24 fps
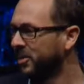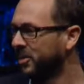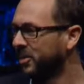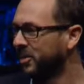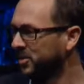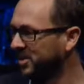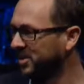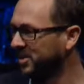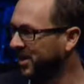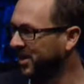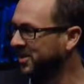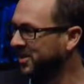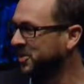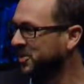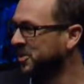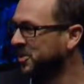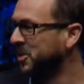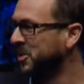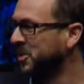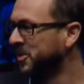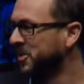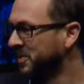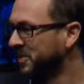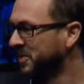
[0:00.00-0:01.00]
From Sunday
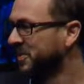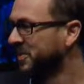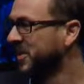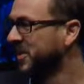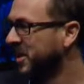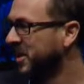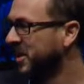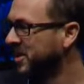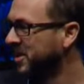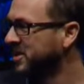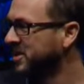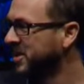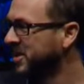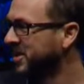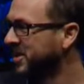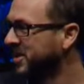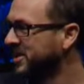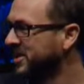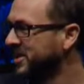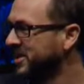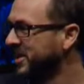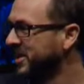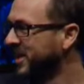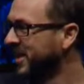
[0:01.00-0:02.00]
school here at
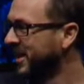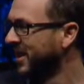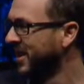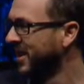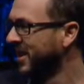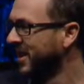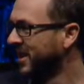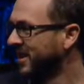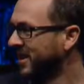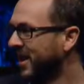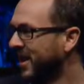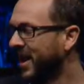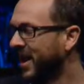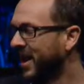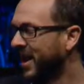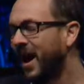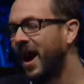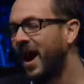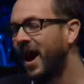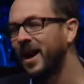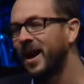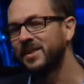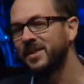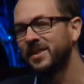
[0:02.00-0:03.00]
church. Like,
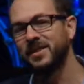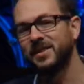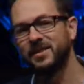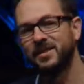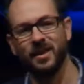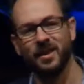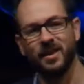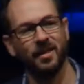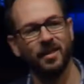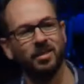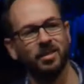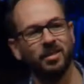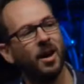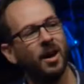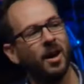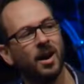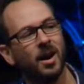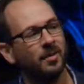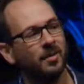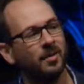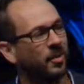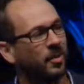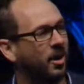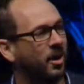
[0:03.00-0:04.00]
I just
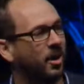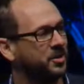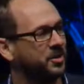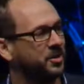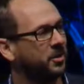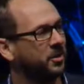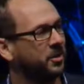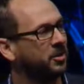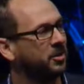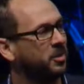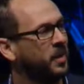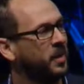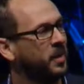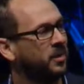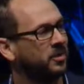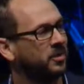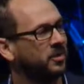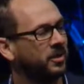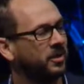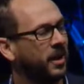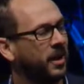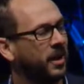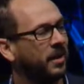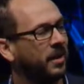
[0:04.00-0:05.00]
love our children's
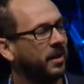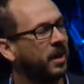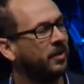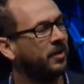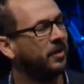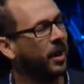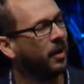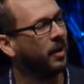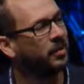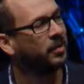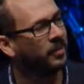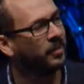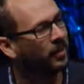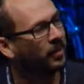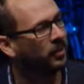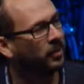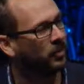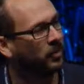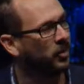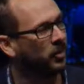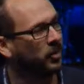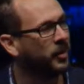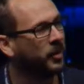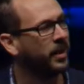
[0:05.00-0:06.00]
ministry. I love everything that
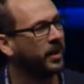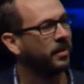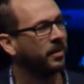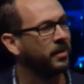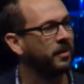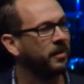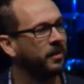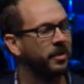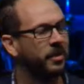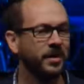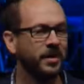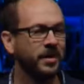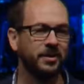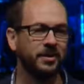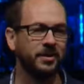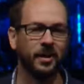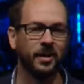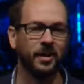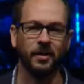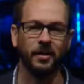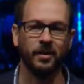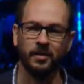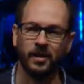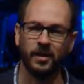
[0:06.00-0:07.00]
they're doing. I love the things
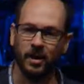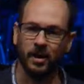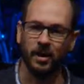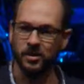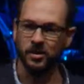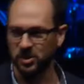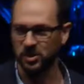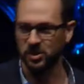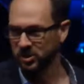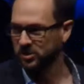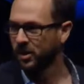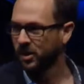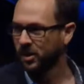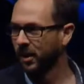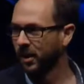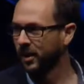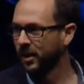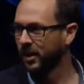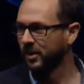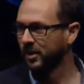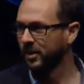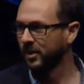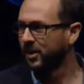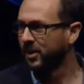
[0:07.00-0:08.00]
that, that our children are
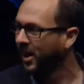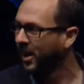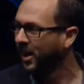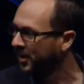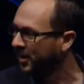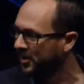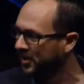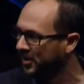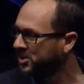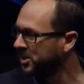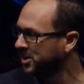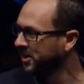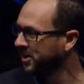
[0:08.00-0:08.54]
getting taught at the